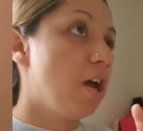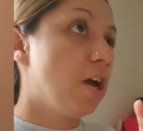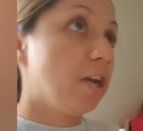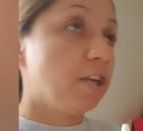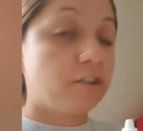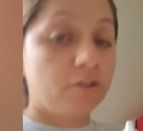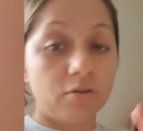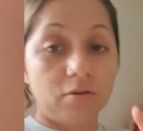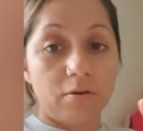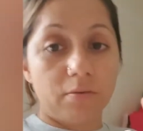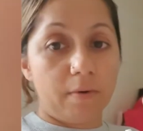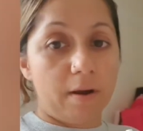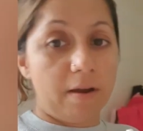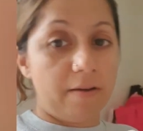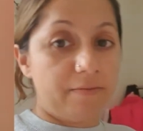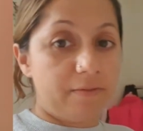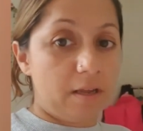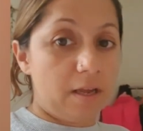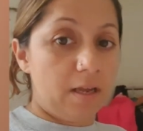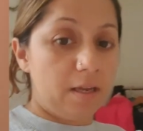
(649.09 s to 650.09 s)
It should
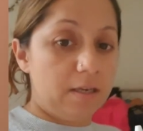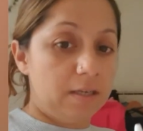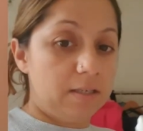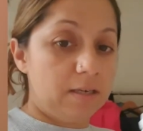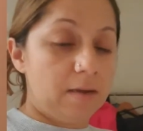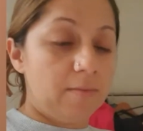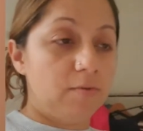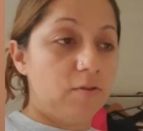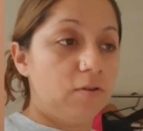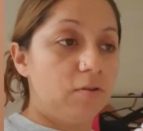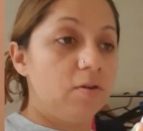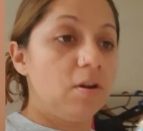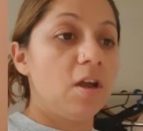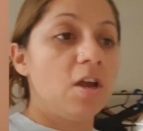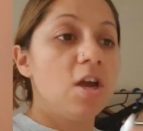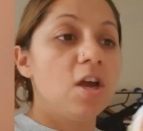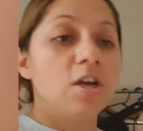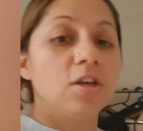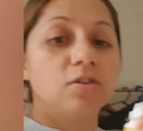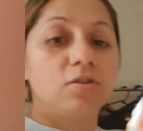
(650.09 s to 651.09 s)
arrive anytime soon.
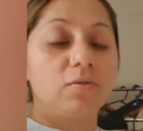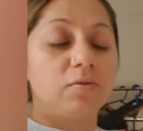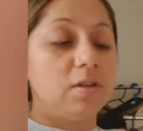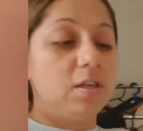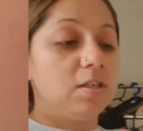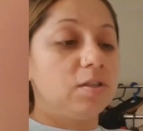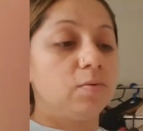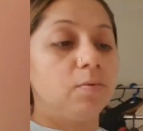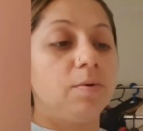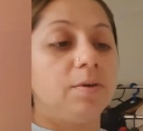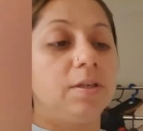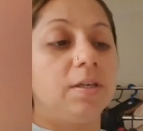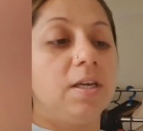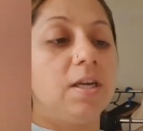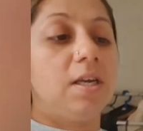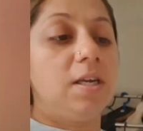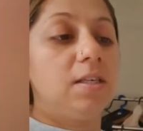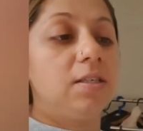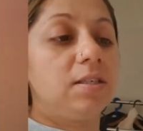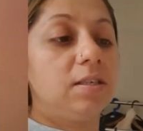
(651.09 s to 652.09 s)
So this one
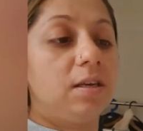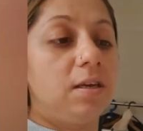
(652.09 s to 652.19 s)
is